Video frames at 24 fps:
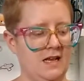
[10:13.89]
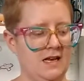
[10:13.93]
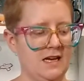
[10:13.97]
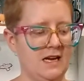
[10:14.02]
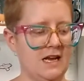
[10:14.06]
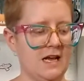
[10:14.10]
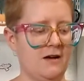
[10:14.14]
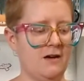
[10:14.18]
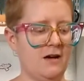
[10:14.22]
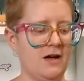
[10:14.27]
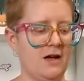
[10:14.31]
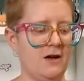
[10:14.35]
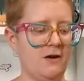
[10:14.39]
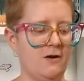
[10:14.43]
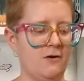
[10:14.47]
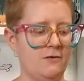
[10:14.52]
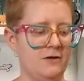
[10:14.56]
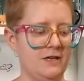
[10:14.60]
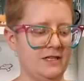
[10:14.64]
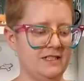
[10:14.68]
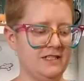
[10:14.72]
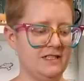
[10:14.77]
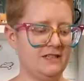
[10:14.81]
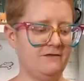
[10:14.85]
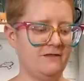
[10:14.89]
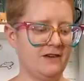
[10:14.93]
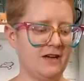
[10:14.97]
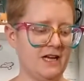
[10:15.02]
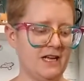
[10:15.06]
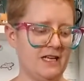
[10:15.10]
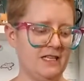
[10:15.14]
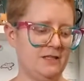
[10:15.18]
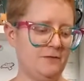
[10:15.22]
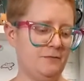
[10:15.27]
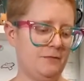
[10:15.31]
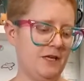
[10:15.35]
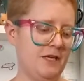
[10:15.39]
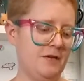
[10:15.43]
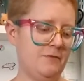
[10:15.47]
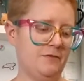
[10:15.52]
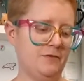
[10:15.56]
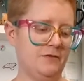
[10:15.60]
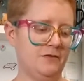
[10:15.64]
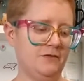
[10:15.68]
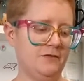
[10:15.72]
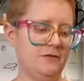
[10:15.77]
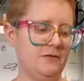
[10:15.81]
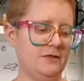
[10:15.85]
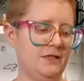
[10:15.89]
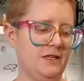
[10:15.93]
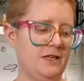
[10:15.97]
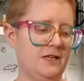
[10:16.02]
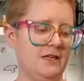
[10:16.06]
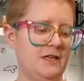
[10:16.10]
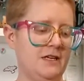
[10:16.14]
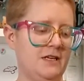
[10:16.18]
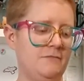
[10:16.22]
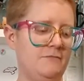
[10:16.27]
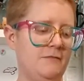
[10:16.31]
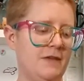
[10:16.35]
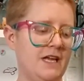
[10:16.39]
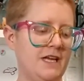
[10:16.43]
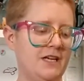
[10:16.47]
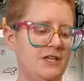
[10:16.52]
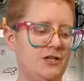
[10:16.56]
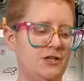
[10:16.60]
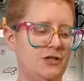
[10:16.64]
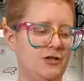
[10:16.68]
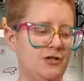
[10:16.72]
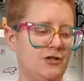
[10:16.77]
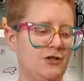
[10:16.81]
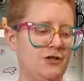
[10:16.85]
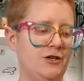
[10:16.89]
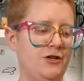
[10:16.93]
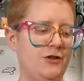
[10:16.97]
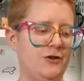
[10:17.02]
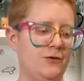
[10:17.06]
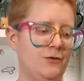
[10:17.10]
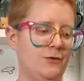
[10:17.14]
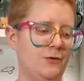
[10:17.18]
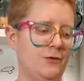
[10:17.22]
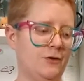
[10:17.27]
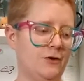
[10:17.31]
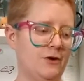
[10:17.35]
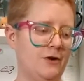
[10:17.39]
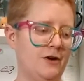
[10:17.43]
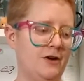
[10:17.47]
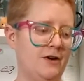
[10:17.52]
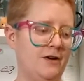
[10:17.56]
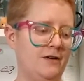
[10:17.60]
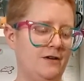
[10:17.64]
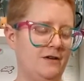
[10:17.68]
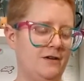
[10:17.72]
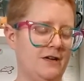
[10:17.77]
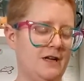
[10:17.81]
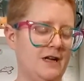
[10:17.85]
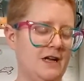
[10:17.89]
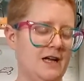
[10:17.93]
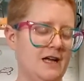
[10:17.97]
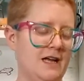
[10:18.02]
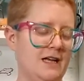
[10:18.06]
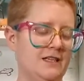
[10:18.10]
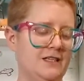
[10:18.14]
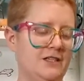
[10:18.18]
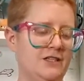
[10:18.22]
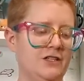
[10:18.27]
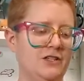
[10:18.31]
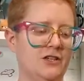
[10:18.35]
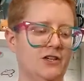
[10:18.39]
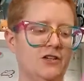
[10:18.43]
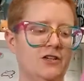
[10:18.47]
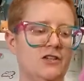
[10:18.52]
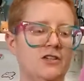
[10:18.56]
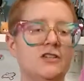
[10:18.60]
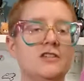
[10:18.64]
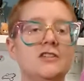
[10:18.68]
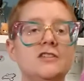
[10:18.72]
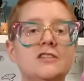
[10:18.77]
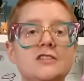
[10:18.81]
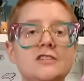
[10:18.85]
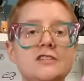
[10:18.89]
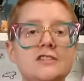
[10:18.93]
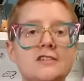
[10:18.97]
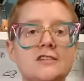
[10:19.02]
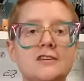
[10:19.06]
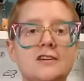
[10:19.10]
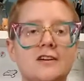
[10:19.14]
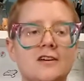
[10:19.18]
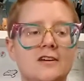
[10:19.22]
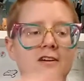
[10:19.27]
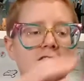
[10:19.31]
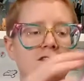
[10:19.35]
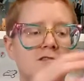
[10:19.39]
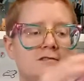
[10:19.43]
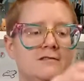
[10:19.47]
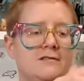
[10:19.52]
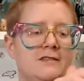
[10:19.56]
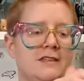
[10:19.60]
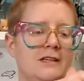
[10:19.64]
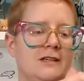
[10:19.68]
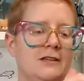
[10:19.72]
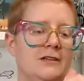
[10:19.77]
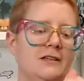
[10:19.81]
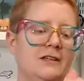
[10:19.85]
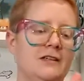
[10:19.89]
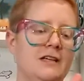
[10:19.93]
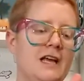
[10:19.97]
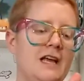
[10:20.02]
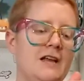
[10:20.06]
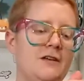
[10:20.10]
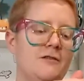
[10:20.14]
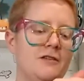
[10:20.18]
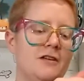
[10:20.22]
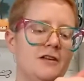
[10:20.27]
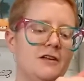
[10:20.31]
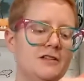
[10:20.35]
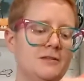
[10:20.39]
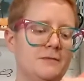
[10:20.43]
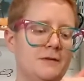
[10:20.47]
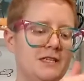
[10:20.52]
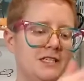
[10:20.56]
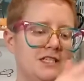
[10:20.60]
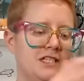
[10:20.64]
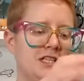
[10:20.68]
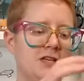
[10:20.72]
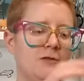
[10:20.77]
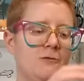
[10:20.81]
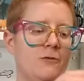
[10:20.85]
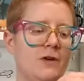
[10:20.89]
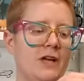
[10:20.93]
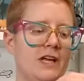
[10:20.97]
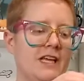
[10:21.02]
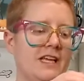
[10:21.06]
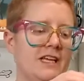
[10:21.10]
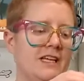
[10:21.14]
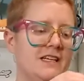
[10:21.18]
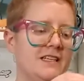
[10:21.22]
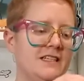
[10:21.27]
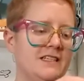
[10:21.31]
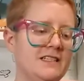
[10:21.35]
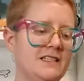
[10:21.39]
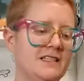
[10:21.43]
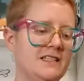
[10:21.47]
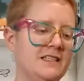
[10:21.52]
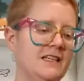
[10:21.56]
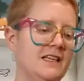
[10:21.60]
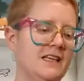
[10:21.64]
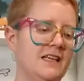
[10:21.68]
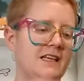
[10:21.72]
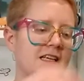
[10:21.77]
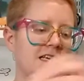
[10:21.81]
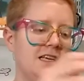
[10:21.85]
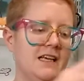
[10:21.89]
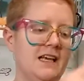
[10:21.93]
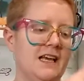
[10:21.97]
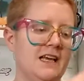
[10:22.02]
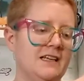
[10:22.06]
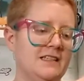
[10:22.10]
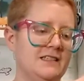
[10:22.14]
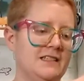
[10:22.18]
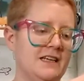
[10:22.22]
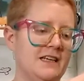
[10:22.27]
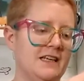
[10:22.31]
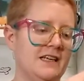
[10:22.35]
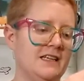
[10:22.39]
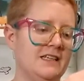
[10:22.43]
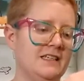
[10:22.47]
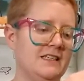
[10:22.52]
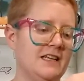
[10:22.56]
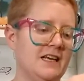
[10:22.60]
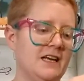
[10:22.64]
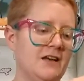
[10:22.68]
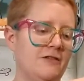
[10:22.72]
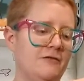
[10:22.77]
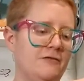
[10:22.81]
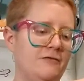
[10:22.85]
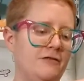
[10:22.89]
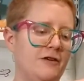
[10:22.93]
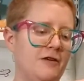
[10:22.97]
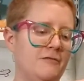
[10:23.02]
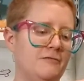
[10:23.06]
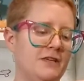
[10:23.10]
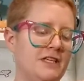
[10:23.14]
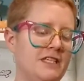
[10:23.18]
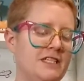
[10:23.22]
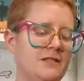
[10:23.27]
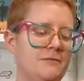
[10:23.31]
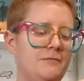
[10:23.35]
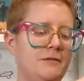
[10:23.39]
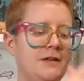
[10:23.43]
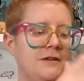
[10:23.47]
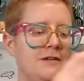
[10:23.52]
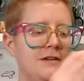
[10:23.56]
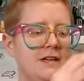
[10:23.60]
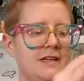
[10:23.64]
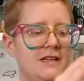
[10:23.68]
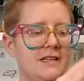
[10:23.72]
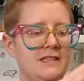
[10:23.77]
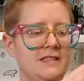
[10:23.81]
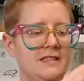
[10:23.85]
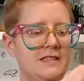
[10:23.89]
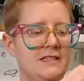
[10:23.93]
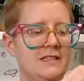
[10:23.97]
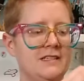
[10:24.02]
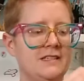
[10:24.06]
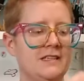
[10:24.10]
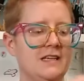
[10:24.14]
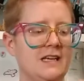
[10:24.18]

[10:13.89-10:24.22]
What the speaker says: Now, I always advise people, make sure your dolls are, and especially wigs, as I can tell from experience,